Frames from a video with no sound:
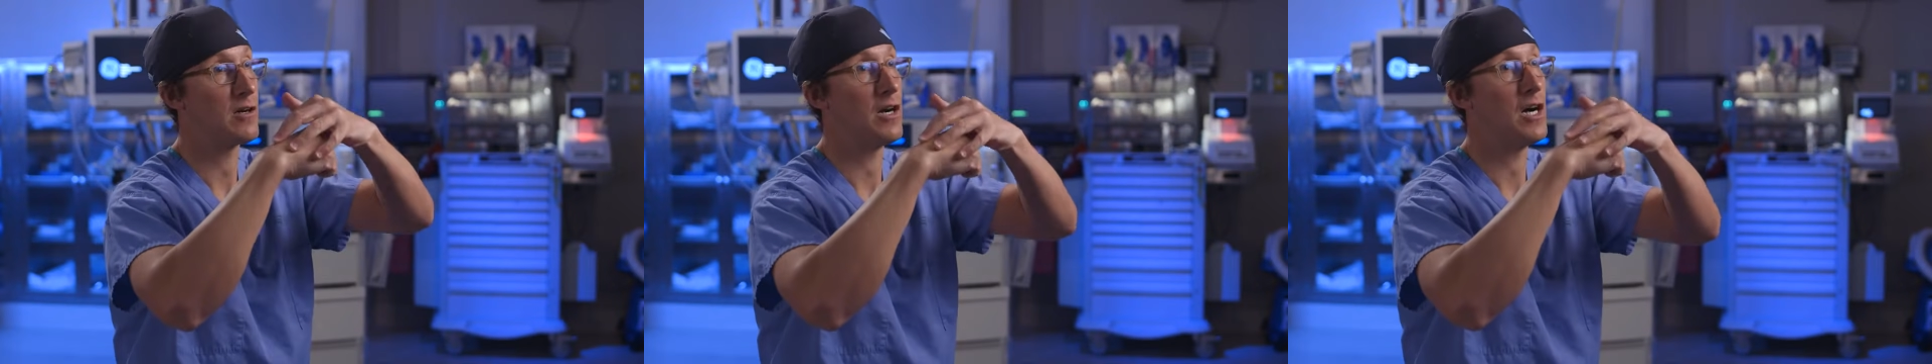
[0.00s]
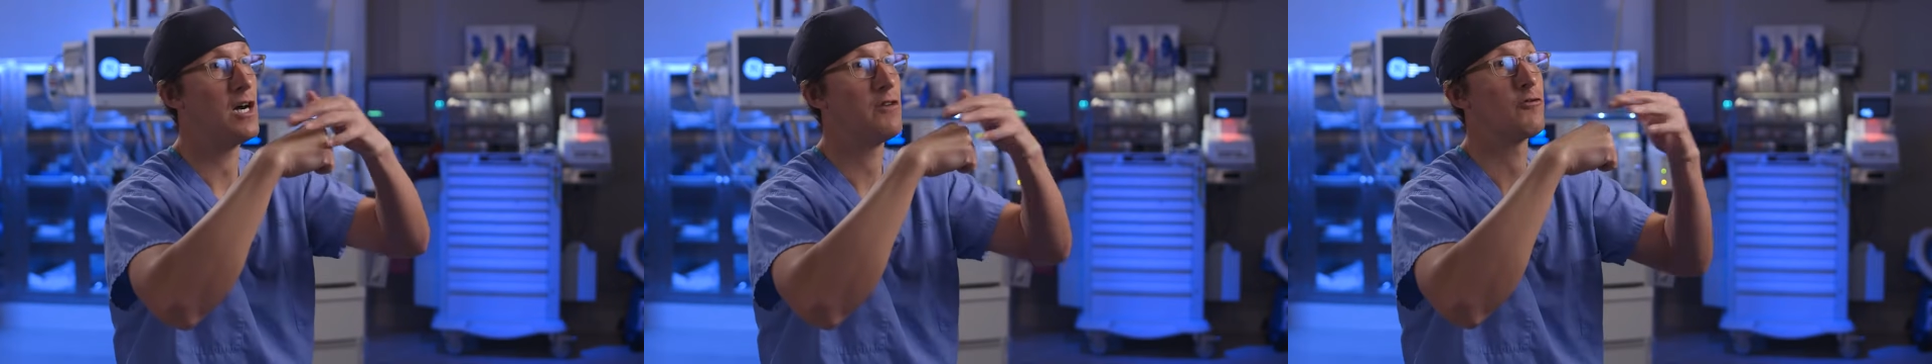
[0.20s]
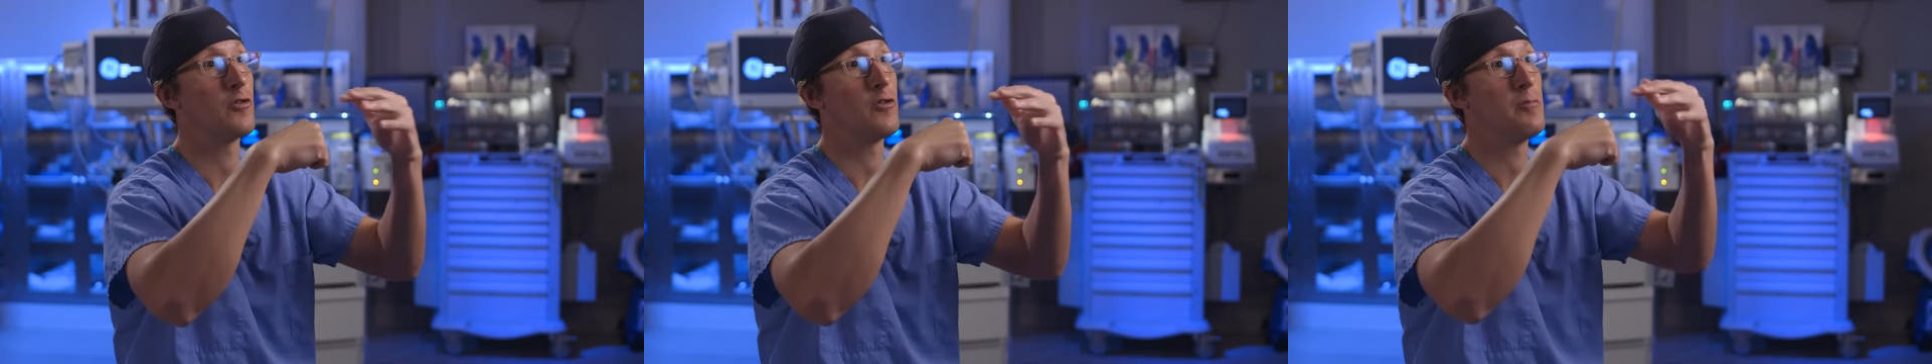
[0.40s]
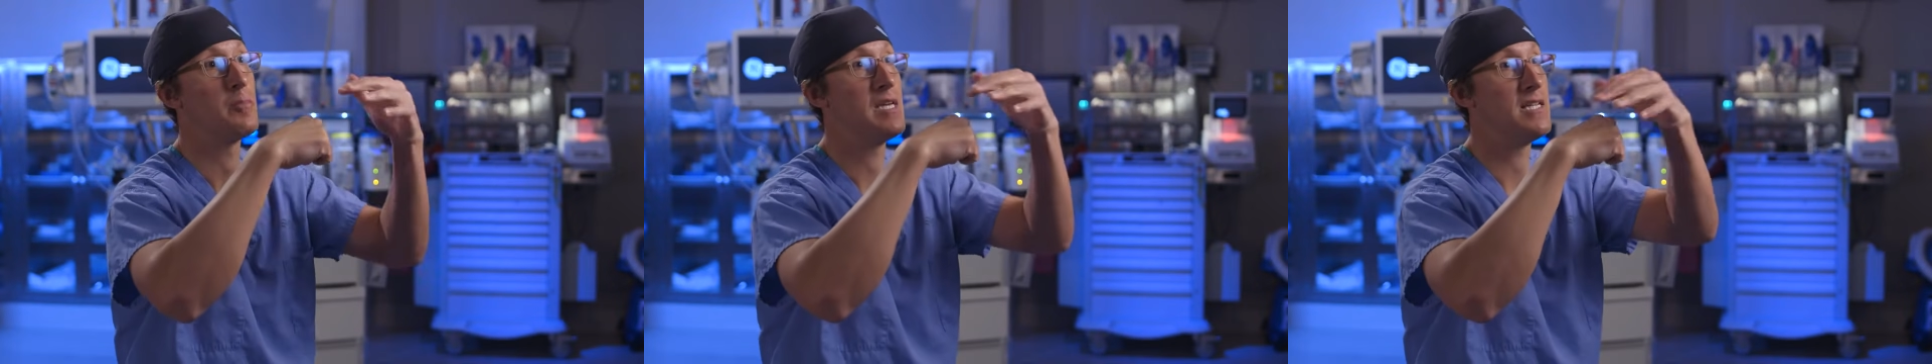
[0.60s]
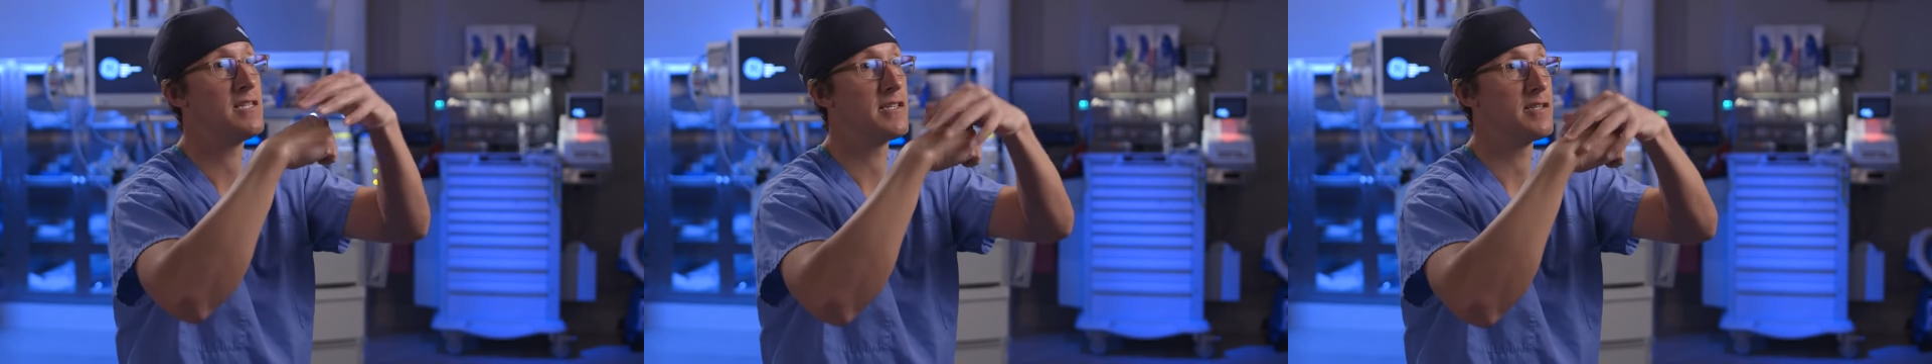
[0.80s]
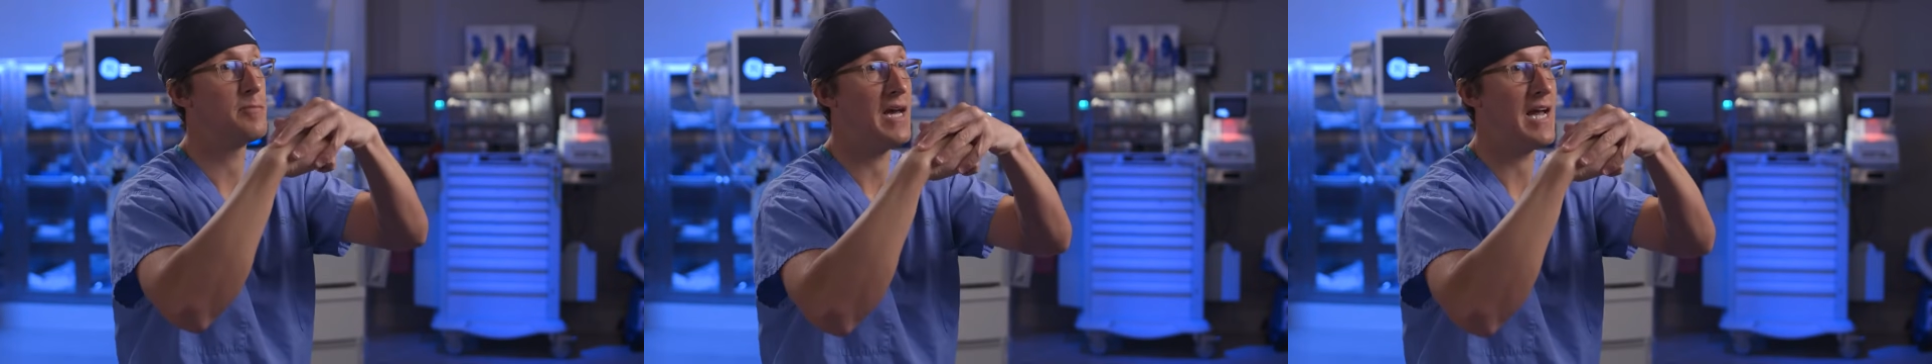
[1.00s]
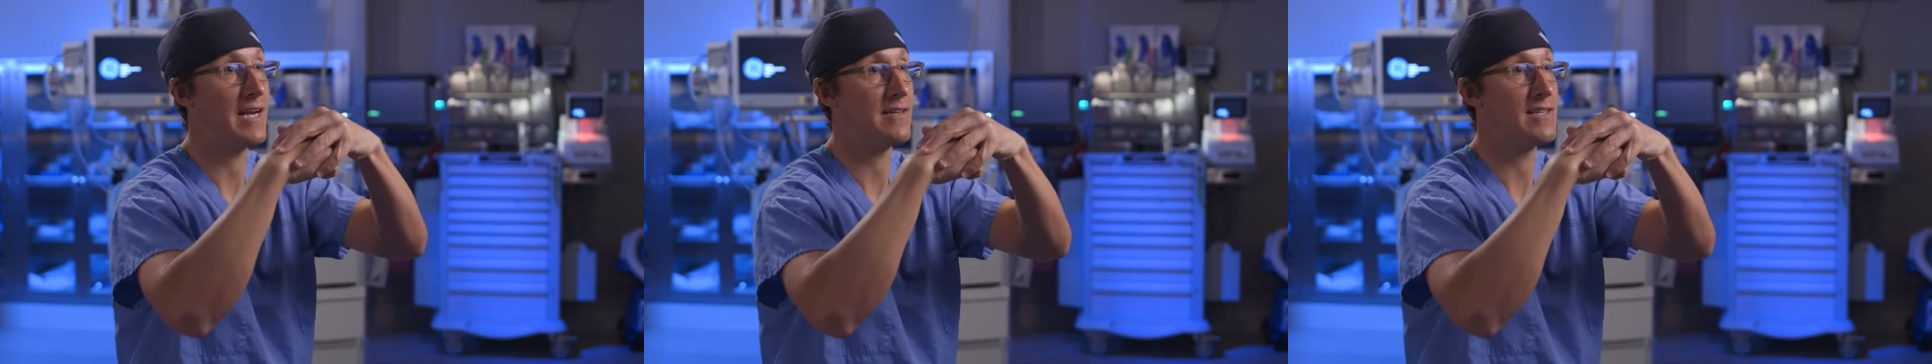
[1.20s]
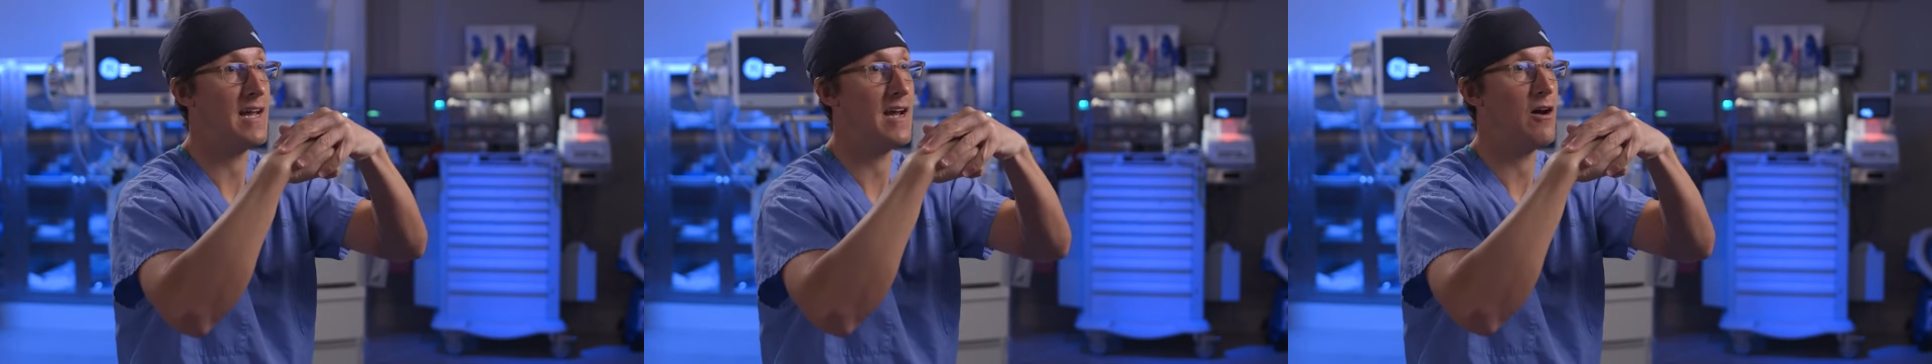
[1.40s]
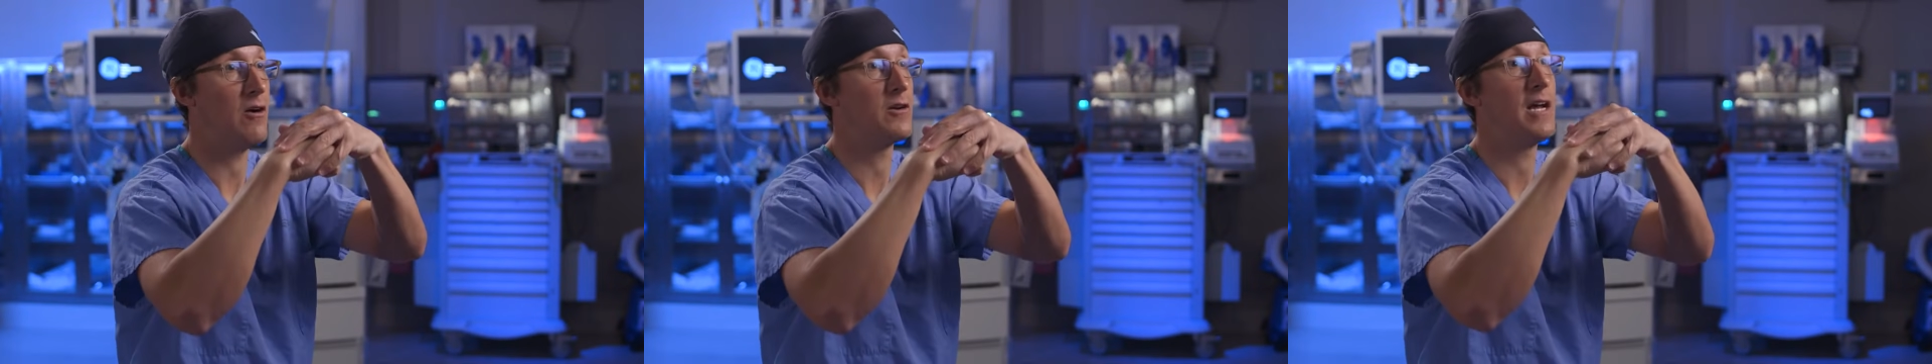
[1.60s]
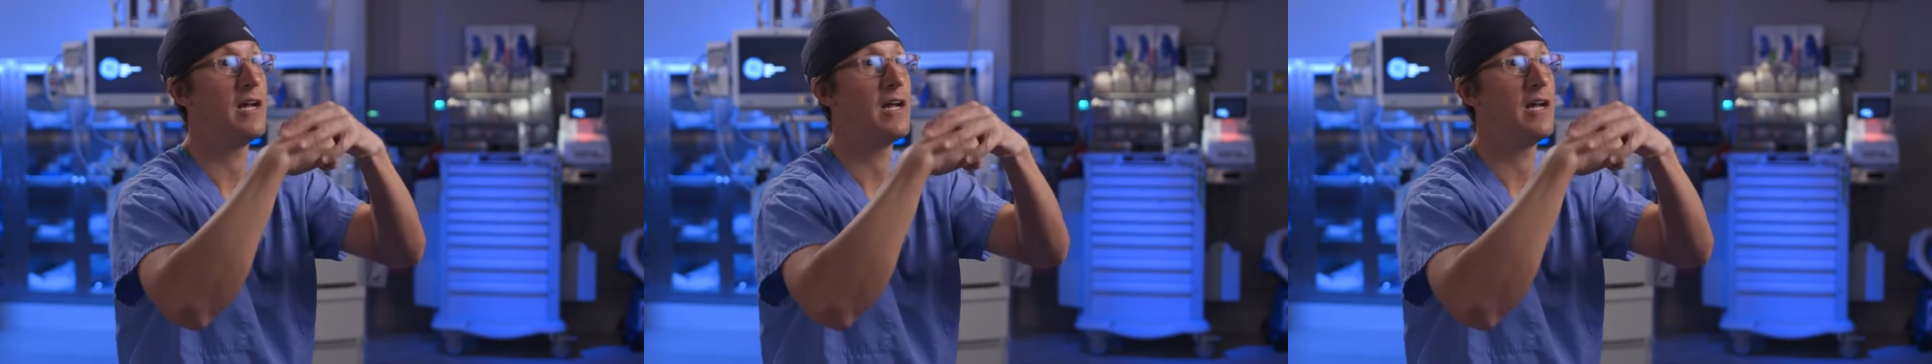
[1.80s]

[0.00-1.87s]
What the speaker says: cuff or the pieces back down